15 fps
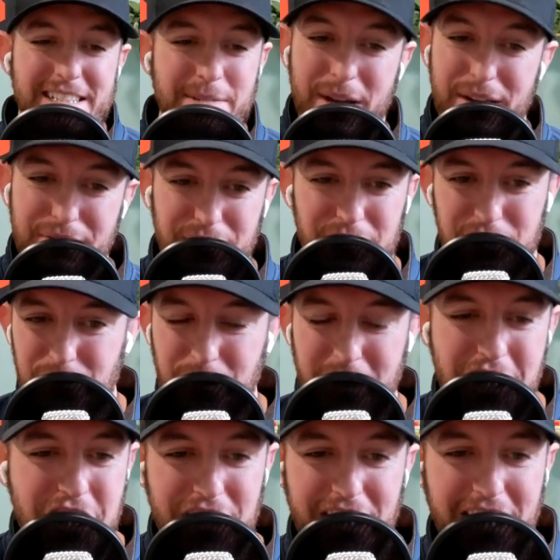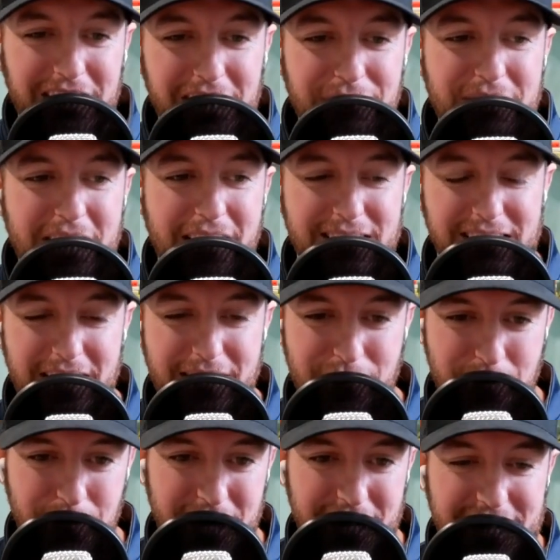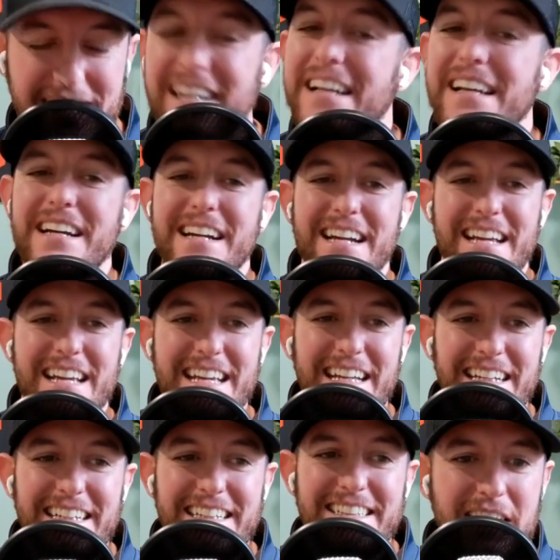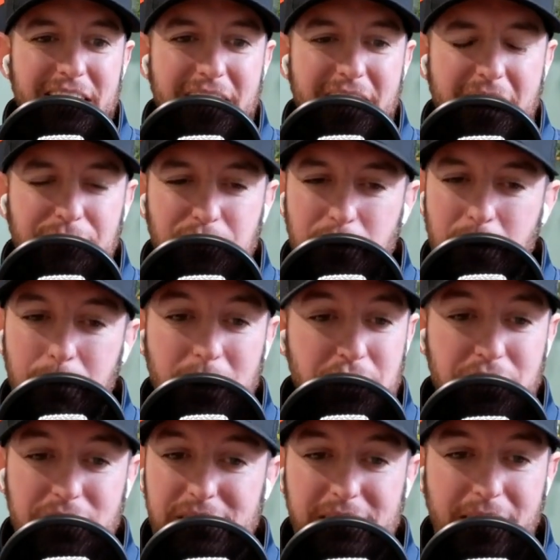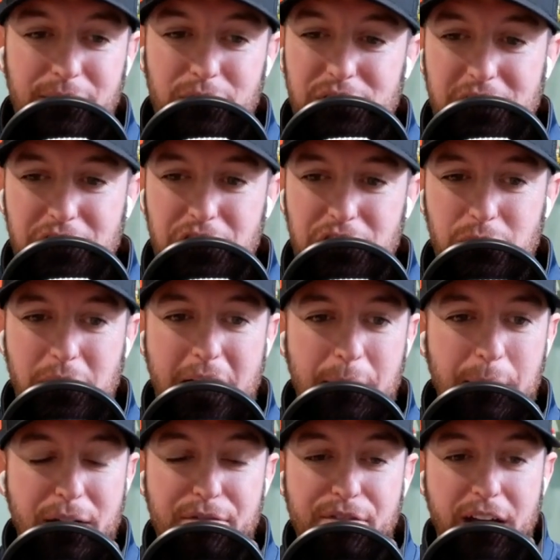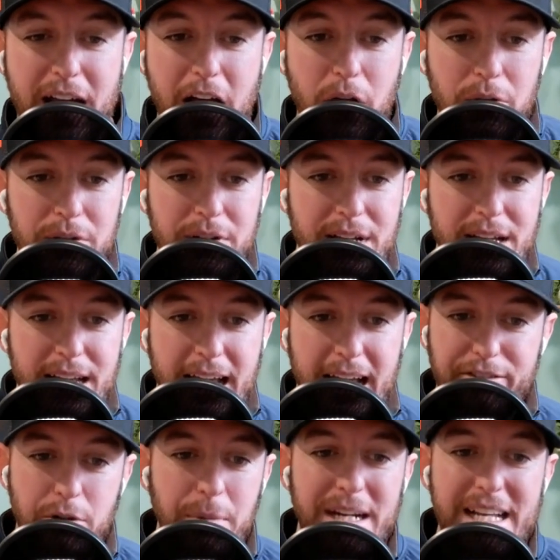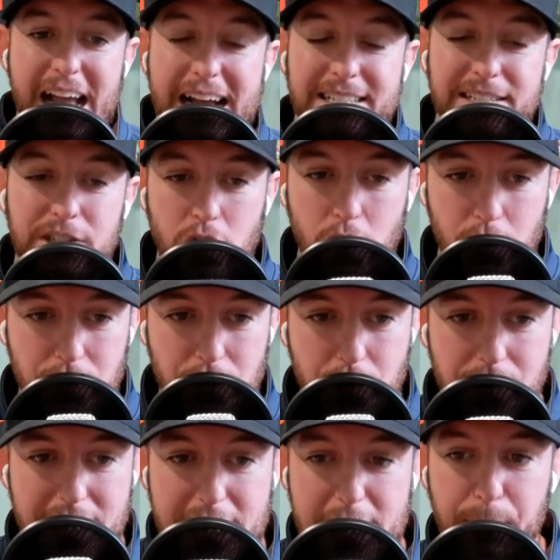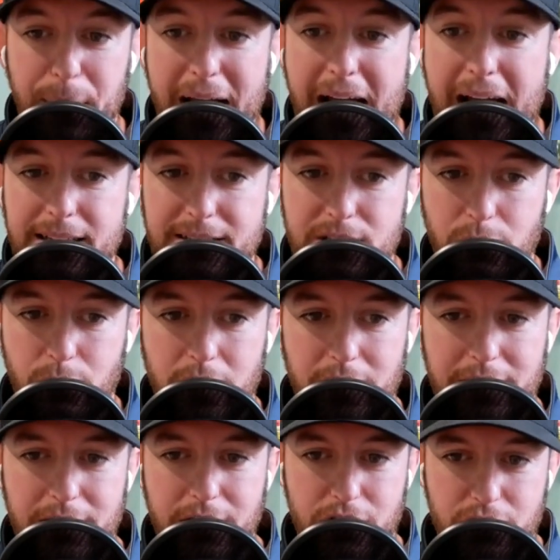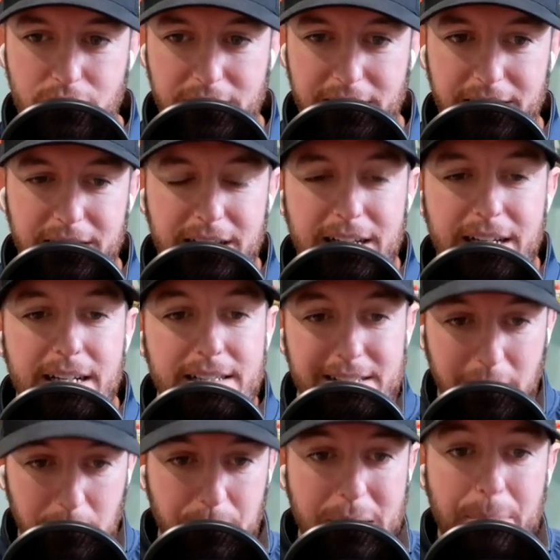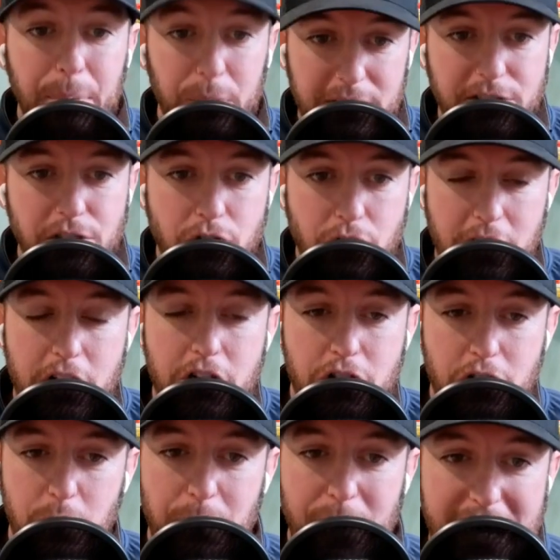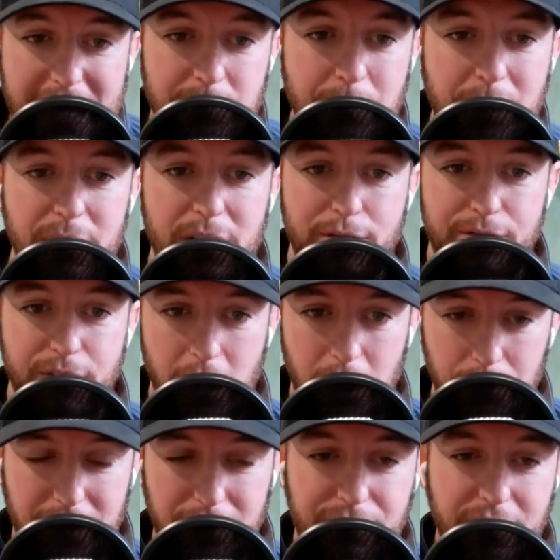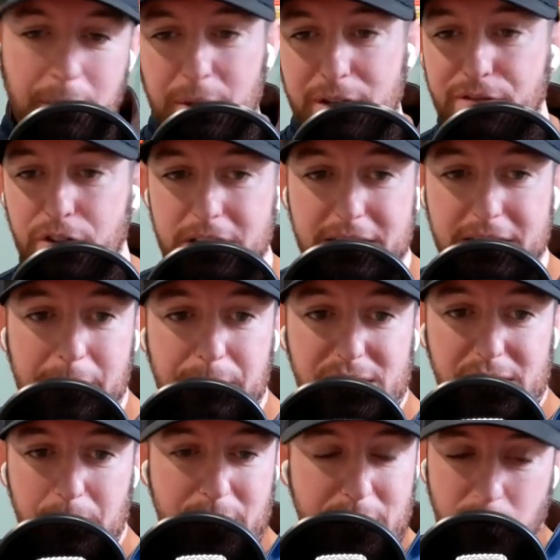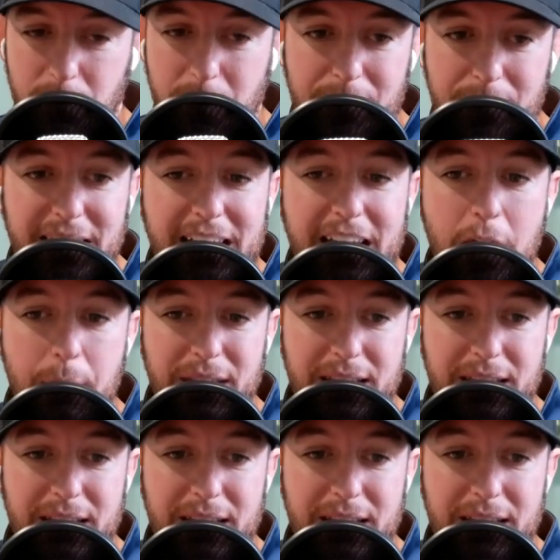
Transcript: my first question that I love to ask everybody is after a bunch of these conversations, Rob, I've found everybody has their own unique path to our industry. Some people, it's a traditional path. Maybe they're following in family footsteps. Some people, maybe they came in the